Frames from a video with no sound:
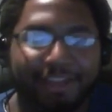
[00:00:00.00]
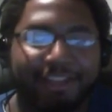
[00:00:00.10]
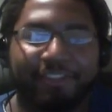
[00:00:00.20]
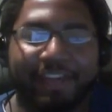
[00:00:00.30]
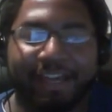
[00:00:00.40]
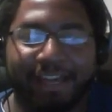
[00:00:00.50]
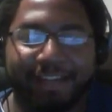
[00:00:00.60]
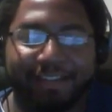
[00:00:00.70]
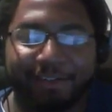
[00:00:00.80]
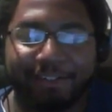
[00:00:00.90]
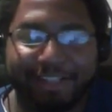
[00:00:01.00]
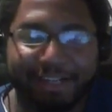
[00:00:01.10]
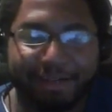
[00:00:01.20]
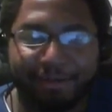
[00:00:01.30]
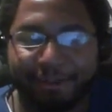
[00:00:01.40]
that
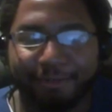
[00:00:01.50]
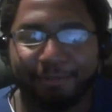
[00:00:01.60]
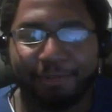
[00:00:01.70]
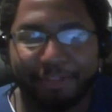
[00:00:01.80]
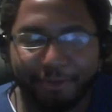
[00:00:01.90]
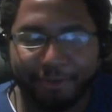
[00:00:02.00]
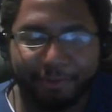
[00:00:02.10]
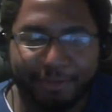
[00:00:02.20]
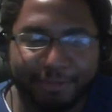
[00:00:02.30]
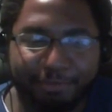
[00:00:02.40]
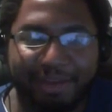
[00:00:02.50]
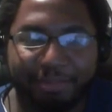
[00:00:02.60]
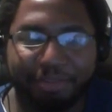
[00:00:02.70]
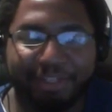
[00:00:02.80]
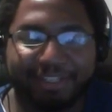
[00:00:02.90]
her mother was
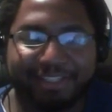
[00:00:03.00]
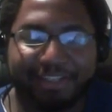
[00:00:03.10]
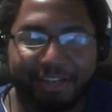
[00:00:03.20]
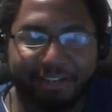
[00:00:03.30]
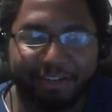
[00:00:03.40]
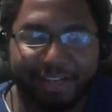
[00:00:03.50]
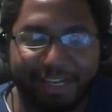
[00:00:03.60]
probably his daughter,